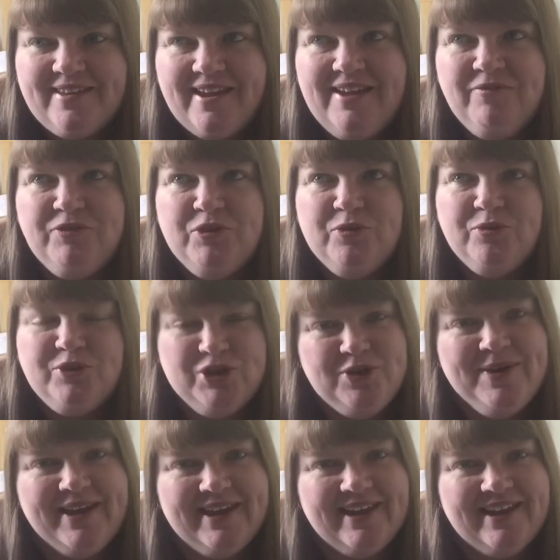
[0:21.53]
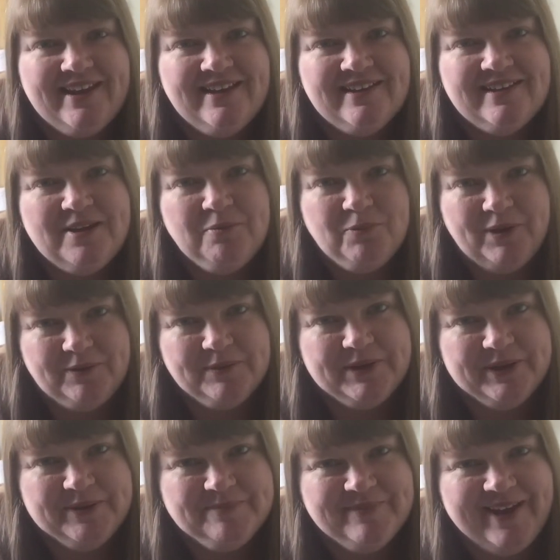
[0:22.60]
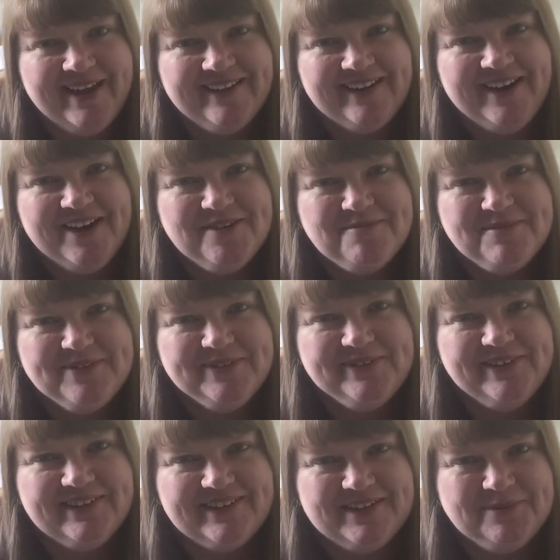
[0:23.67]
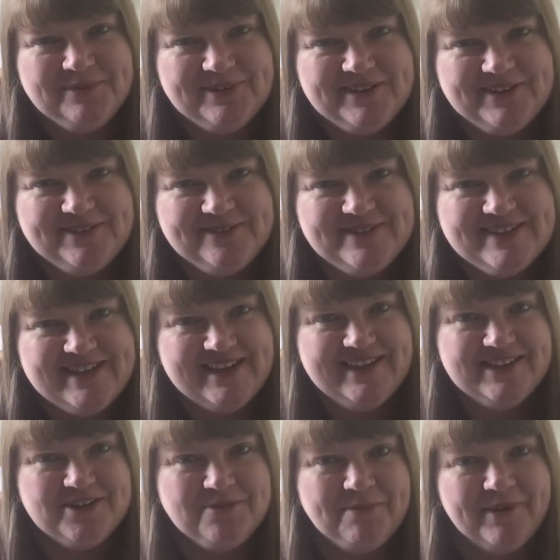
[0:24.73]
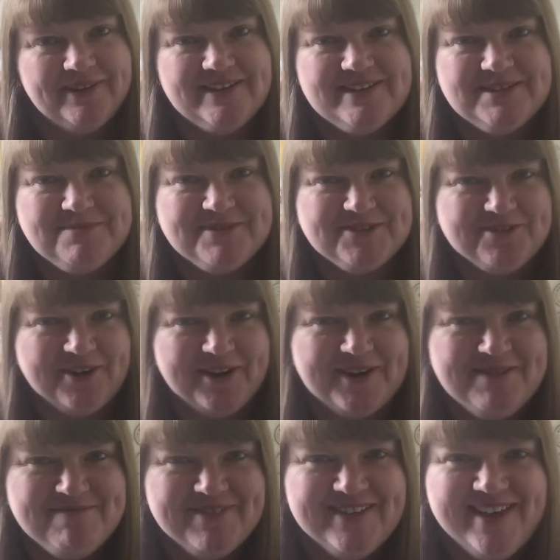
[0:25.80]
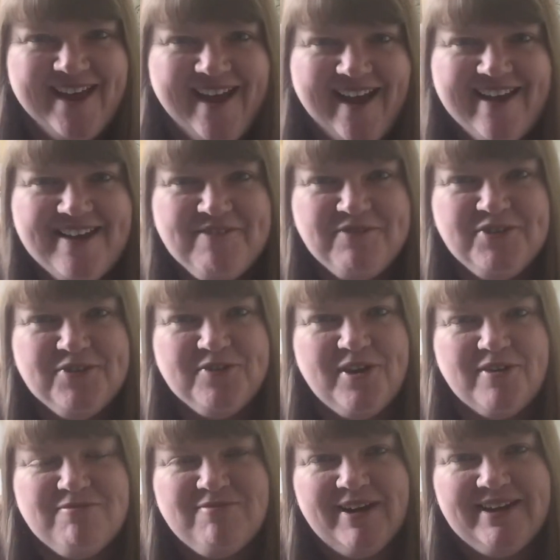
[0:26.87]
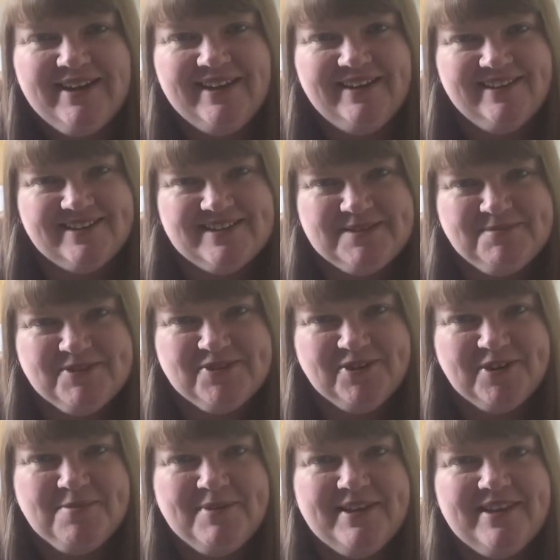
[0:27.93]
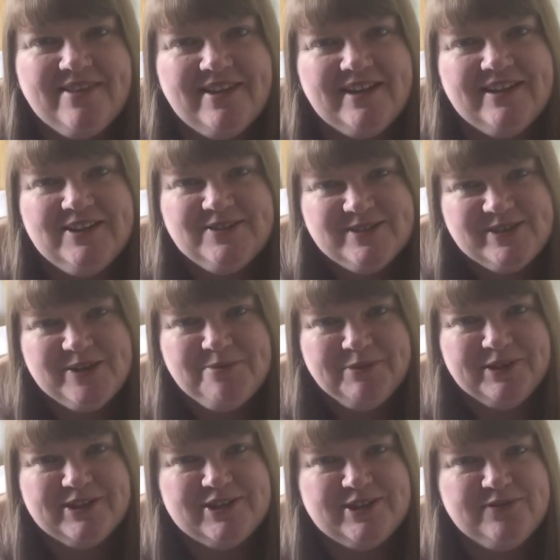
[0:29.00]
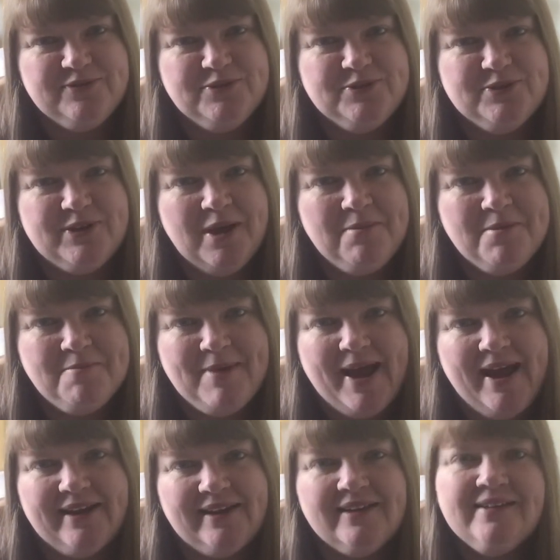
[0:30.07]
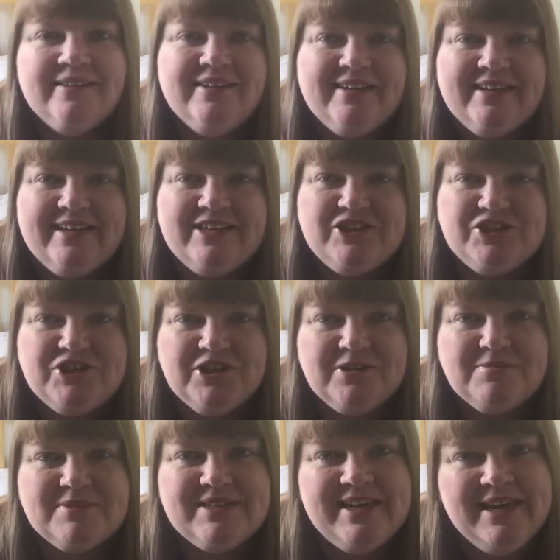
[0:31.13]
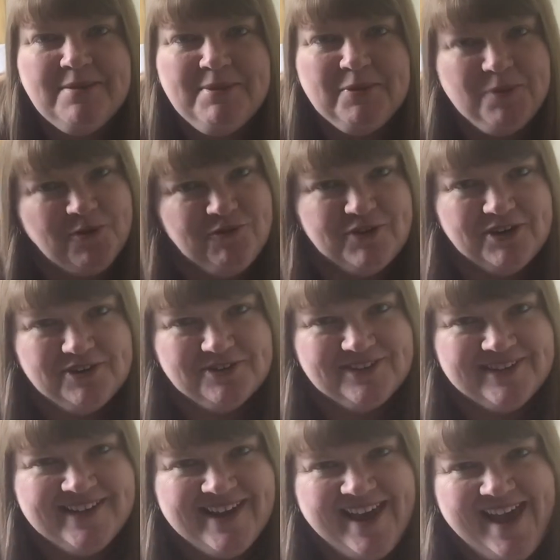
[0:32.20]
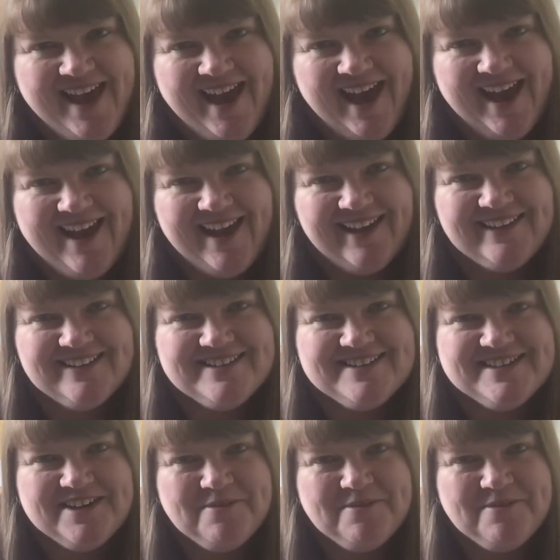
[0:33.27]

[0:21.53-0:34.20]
If you're new here, then welcome, and I hope you like what you see and you might subscribe. If you're a regular subscriber, then thank you so much for coming back each time to hear me waffle on and